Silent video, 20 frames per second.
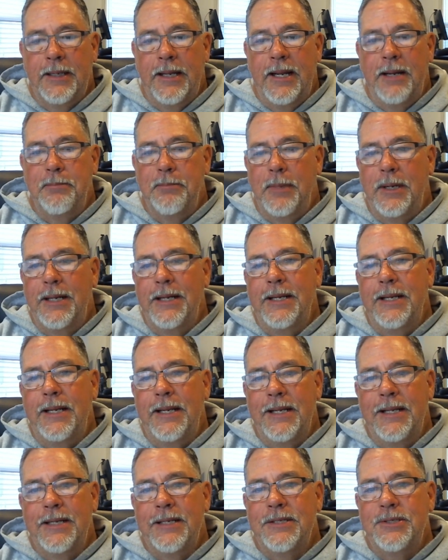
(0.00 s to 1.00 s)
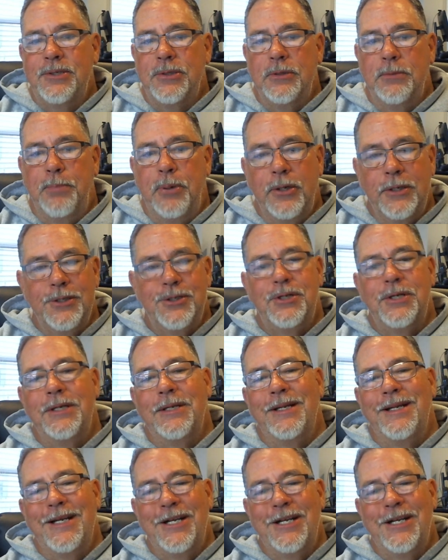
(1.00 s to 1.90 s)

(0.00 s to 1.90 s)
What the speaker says: and money into pushing